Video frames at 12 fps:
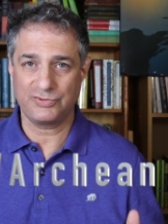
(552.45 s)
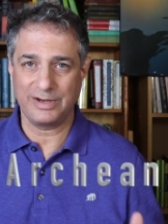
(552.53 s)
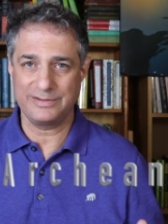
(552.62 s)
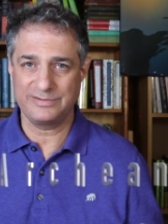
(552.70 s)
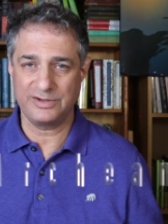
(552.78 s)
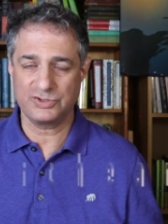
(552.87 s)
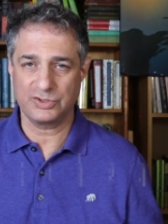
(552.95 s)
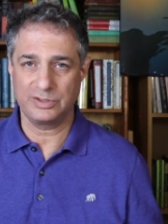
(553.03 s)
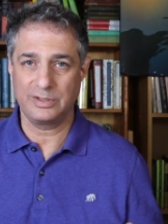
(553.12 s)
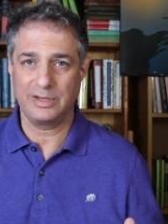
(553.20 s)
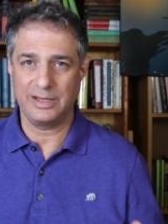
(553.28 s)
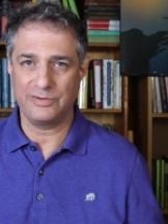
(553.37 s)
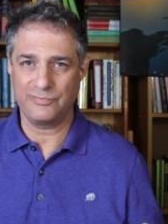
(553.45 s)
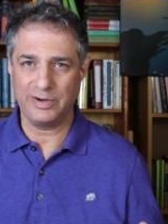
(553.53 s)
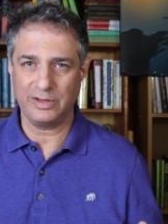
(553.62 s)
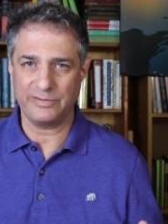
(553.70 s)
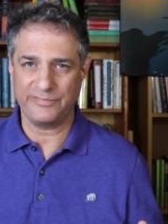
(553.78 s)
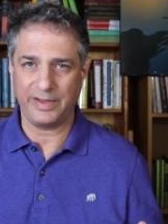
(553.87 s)
transition in
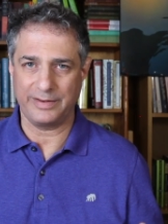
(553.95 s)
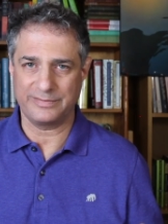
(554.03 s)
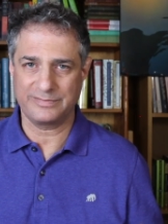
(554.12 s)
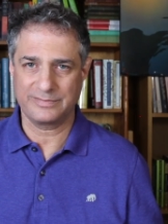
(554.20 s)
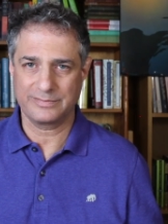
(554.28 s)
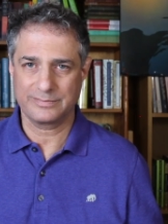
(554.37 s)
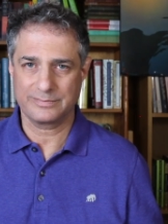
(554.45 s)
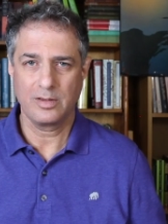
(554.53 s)
real events.